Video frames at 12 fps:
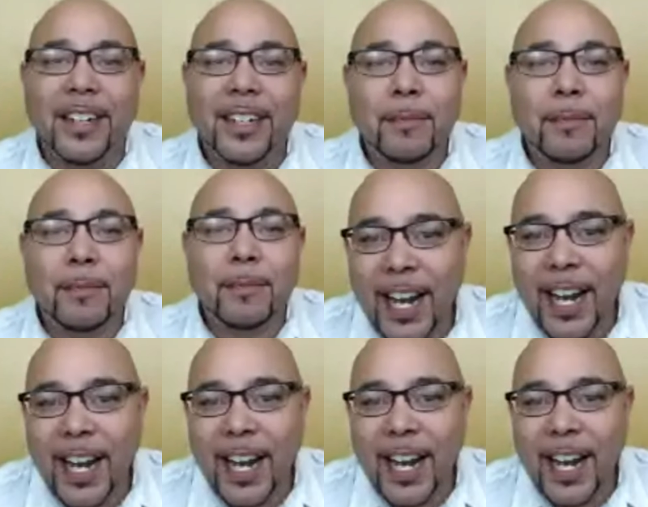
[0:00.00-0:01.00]
I'm no longer
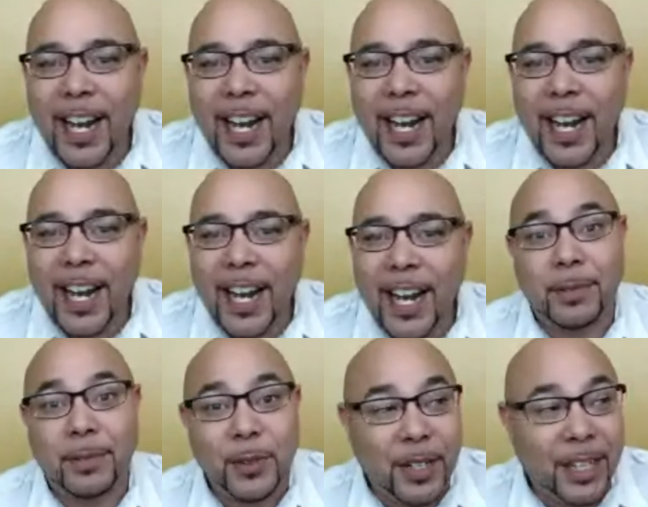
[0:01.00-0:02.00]
angry. I'm
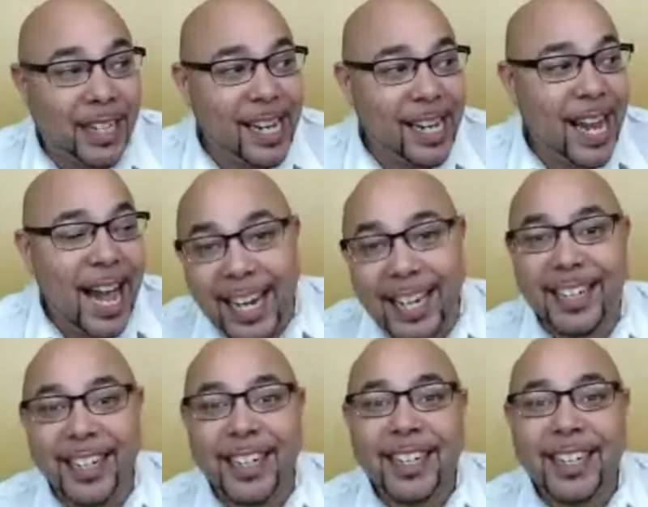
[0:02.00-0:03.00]
happy. I'm so
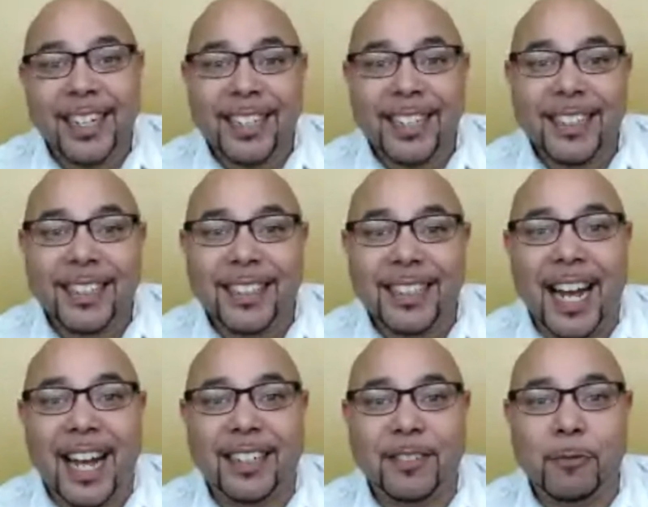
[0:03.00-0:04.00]
glad
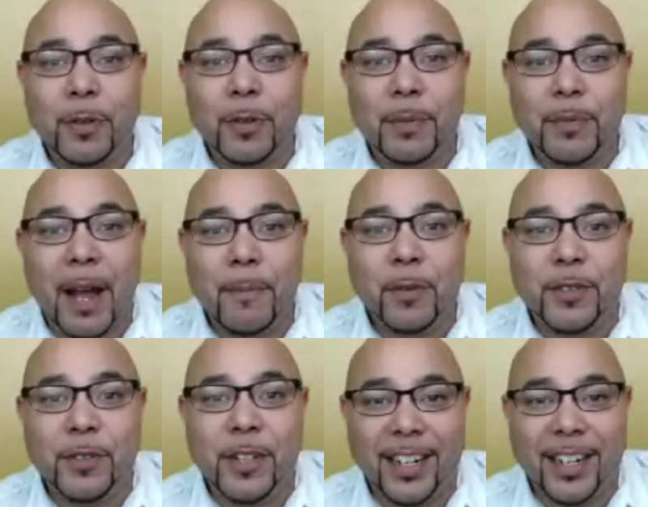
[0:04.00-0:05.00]
that
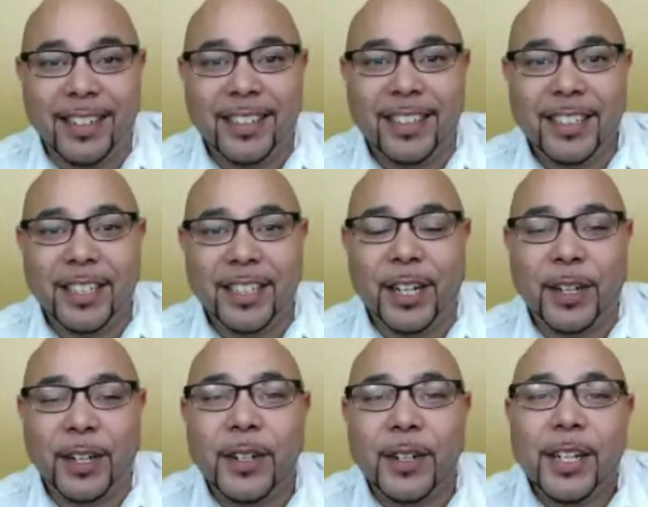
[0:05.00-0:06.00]
I moved
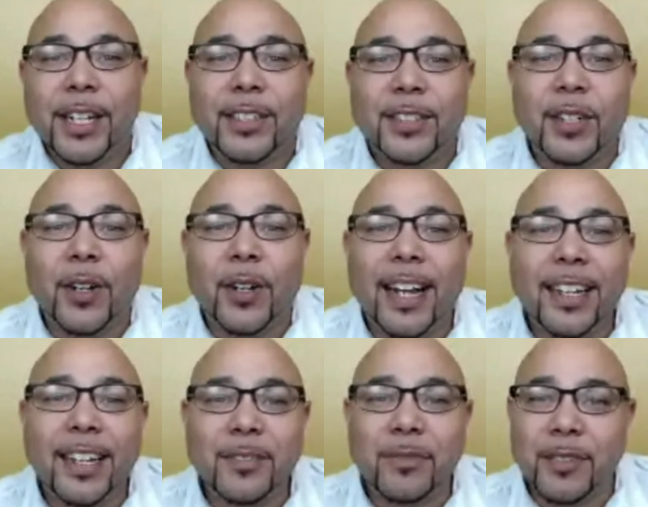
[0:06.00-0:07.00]
on.
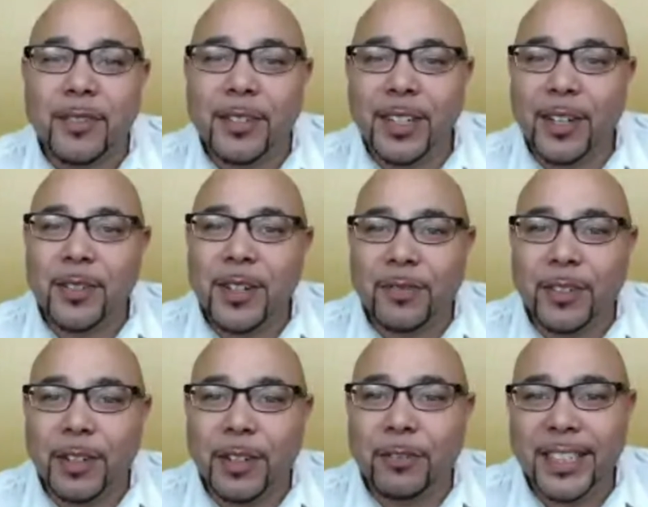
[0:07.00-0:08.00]
So I guess
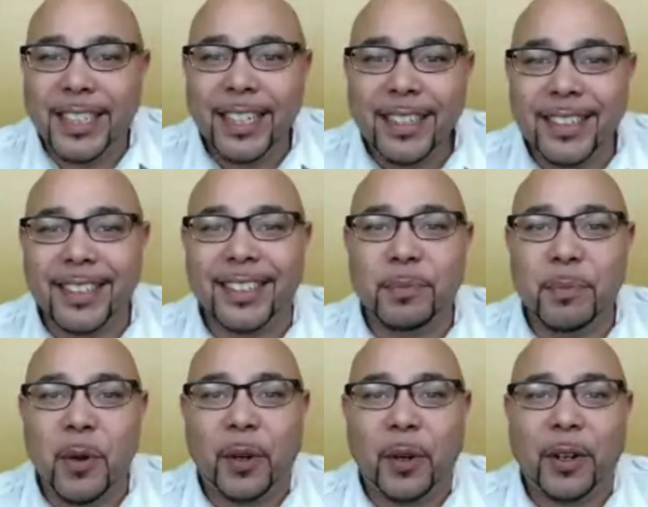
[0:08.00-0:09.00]
if we did
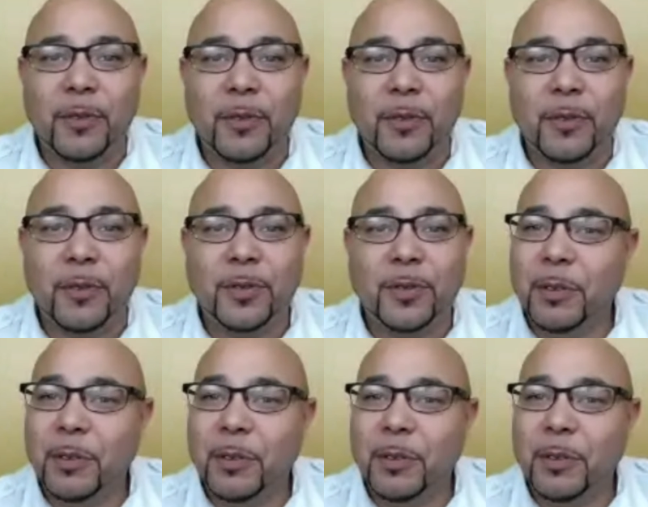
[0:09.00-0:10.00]
this more,
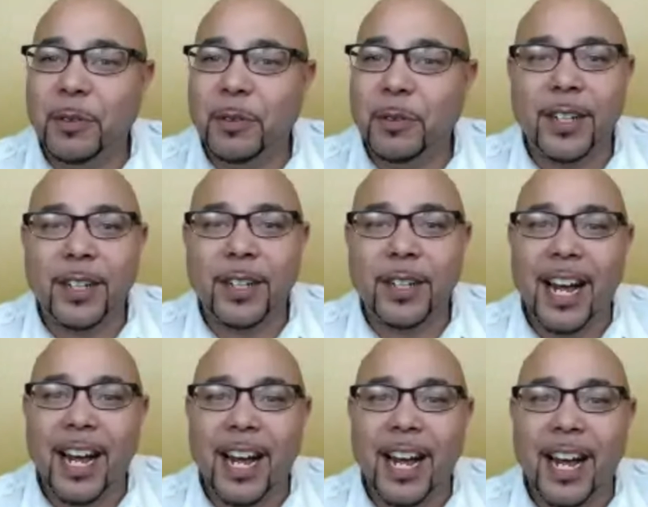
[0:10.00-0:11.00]
we wouldn't have